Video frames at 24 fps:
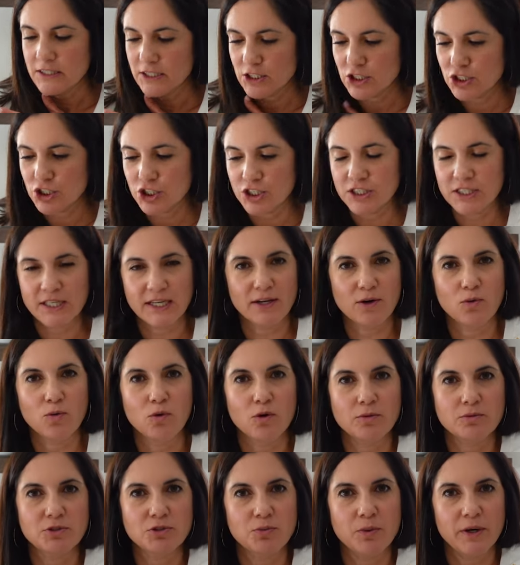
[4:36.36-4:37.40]
it's just like a
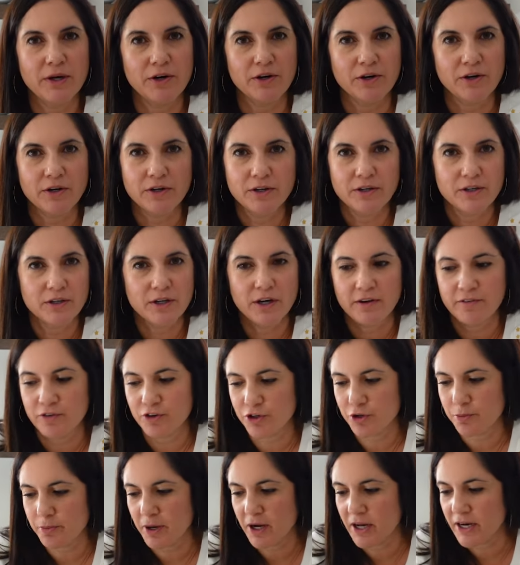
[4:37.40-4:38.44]
warm sweater
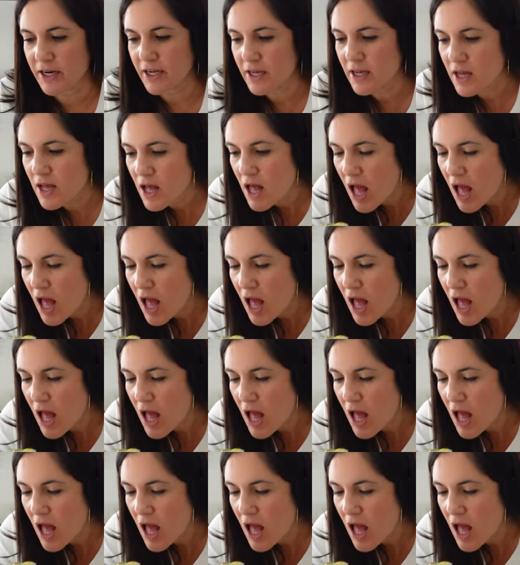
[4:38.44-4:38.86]
covering your body.